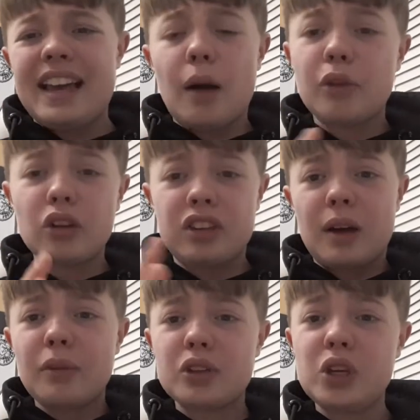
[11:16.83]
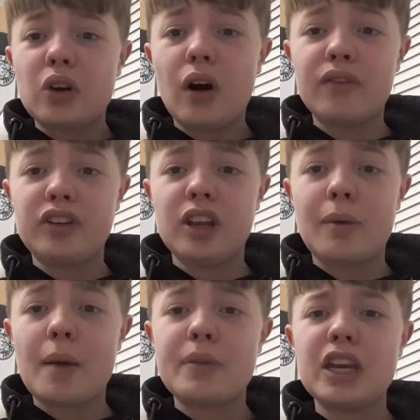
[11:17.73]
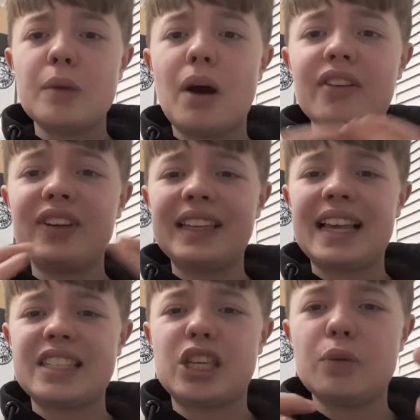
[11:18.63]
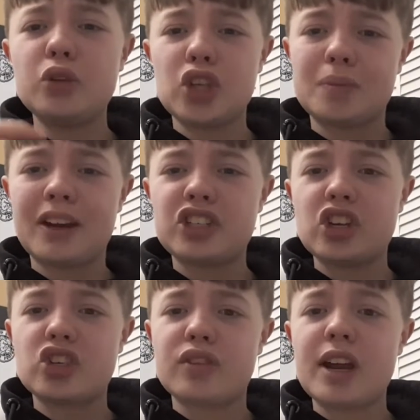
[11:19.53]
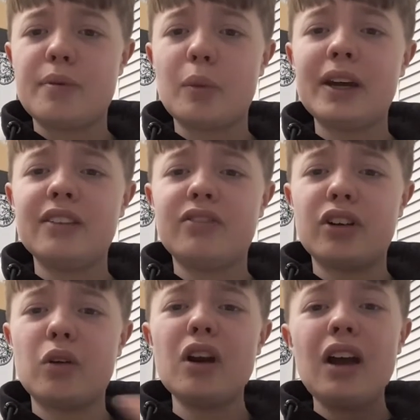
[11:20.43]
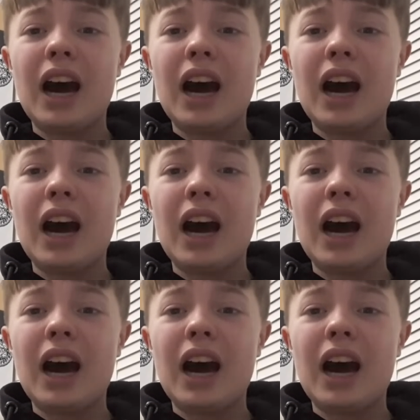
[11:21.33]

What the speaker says: I'm not too confident in my opinion, but I think Leicester will just manage to scrape a win through.